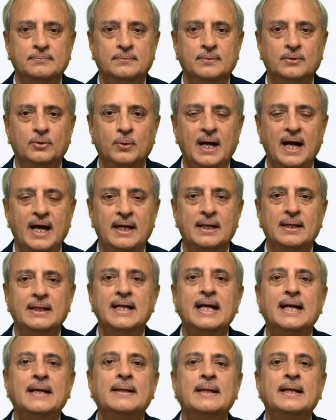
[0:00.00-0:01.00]
To
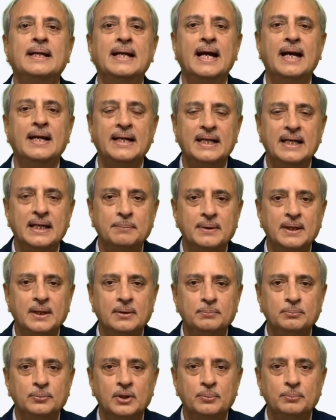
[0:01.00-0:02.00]
allocate the carrying
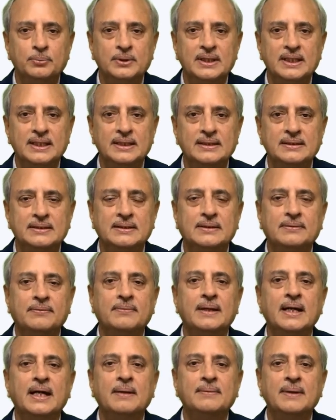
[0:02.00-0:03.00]
amount properly, the
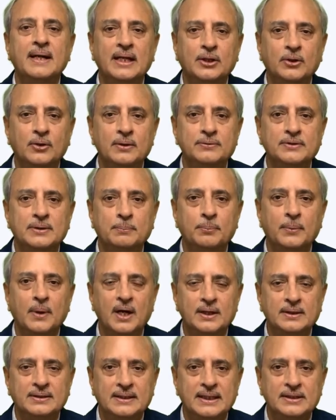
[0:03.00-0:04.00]
fair value of the
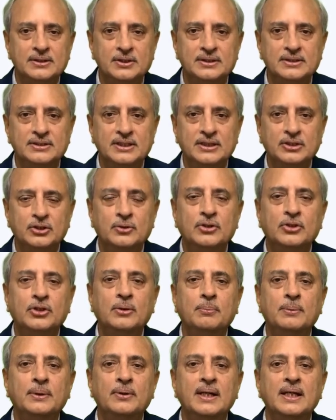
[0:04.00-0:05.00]
part that continues
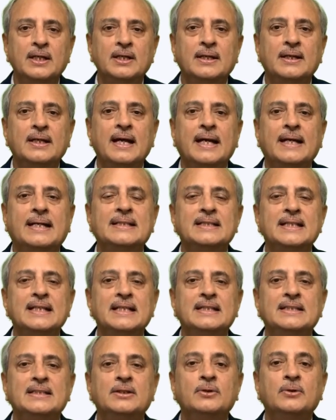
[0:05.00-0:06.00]
to be recognized
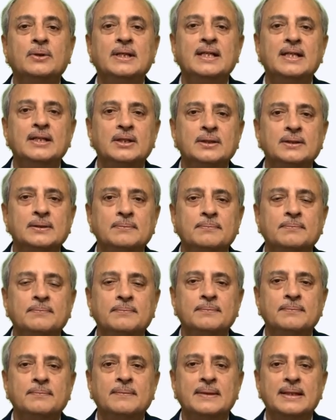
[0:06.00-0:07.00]
is critical.
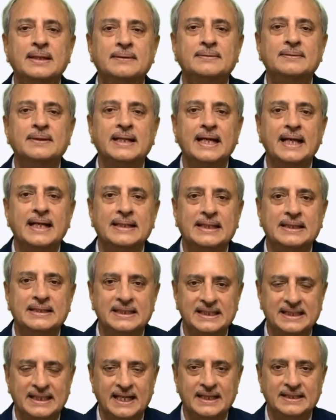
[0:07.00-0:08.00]
If the
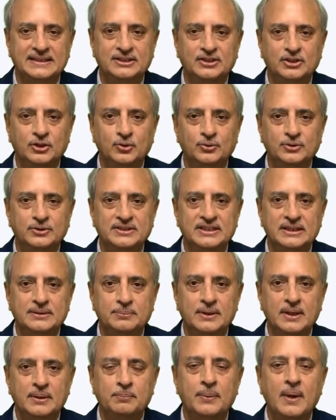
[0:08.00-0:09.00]
entity has sold
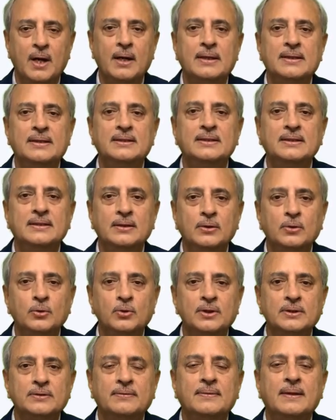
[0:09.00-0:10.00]
similar parts,
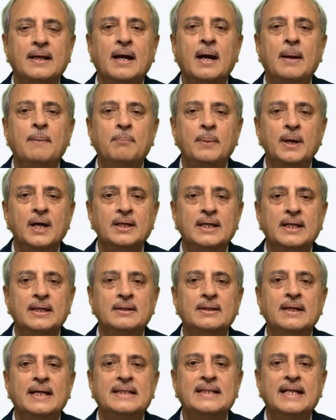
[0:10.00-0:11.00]
or if there are
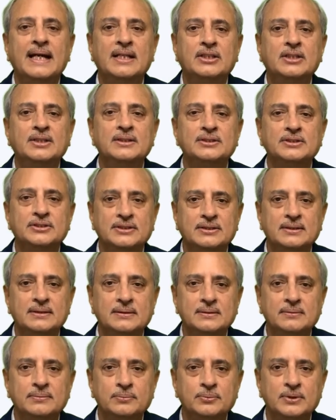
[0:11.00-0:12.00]
market transactions,
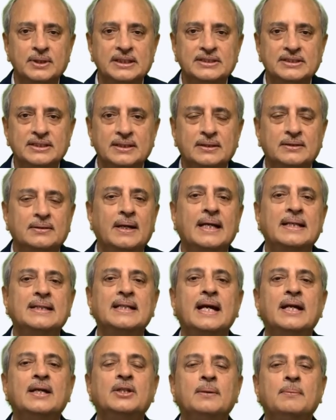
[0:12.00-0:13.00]
recent
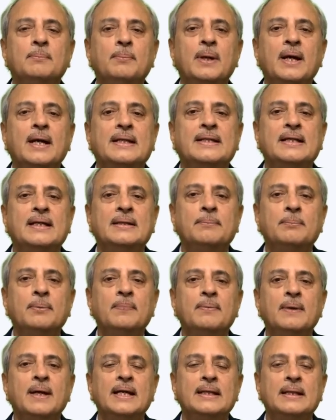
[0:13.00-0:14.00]
transaction prices
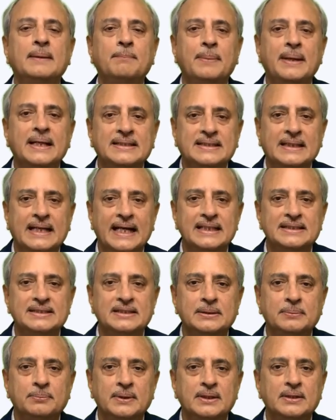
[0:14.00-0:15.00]
provide the best
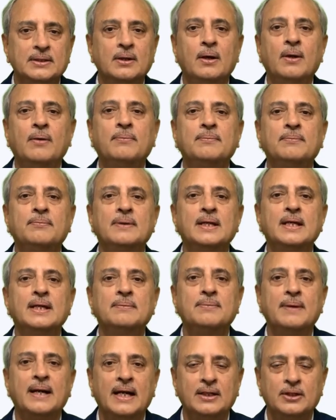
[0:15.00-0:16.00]
estimate of fair
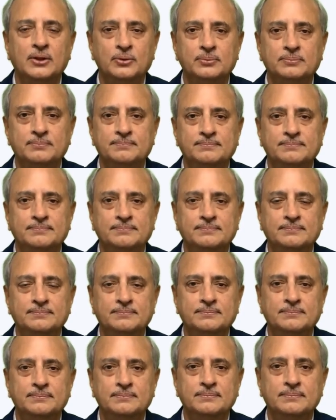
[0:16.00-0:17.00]
value.
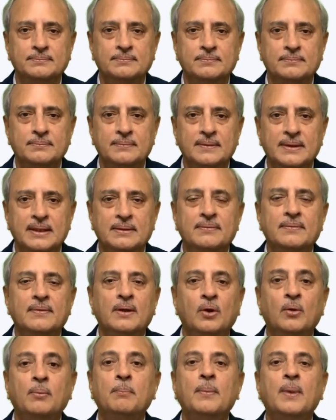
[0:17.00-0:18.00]
If
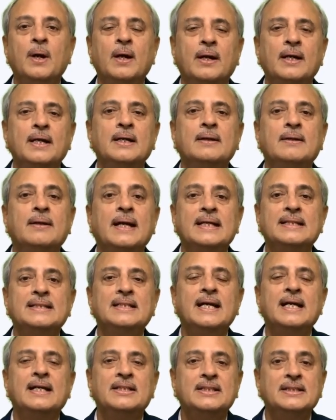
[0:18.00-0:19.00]
no market
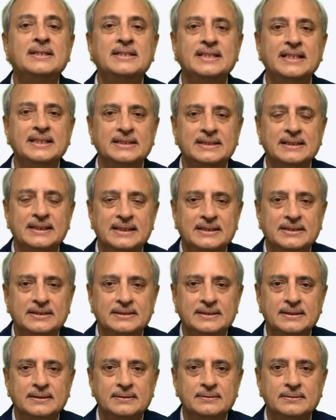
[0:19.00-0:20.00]
transactions
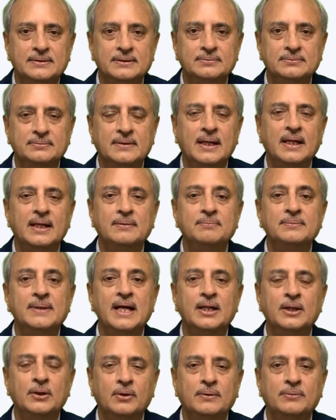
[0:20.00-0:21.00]
exist, the fair
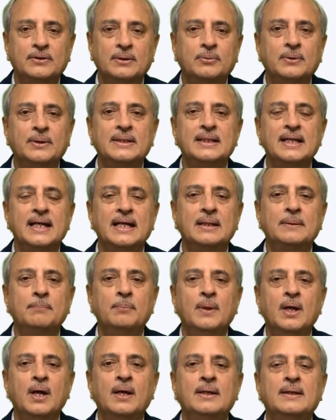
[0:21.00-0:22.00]
value of the retained
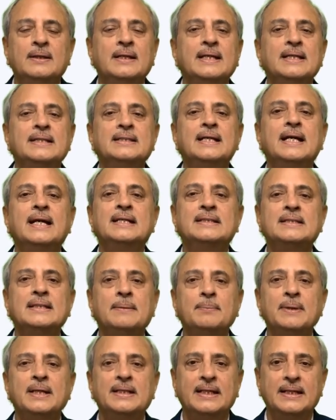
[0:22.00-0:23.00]
part is
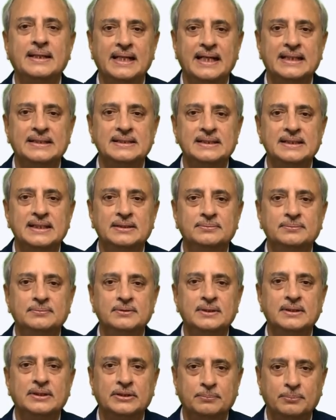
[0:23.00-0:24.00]
estimated as the
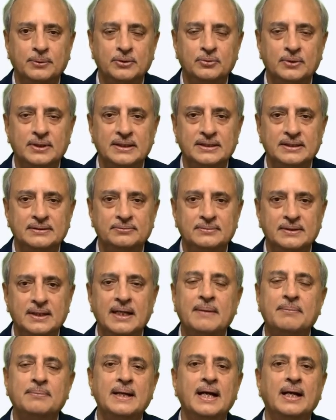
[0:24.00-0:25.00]
difference between the
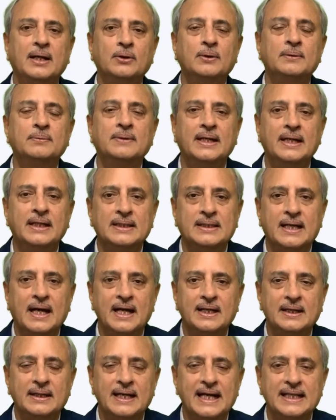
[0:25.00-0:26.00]
fair value of the
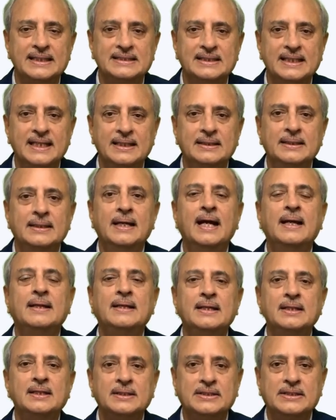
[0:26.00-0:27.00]
entire asset and
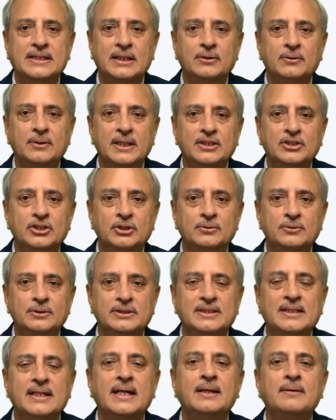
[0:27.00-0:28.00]
the consideration
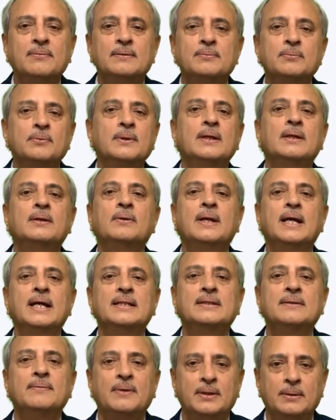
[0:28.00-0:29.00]
received for the
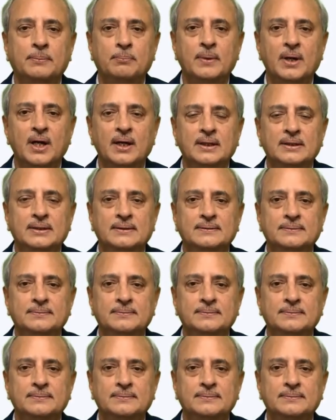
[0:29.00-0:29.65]
transferred part.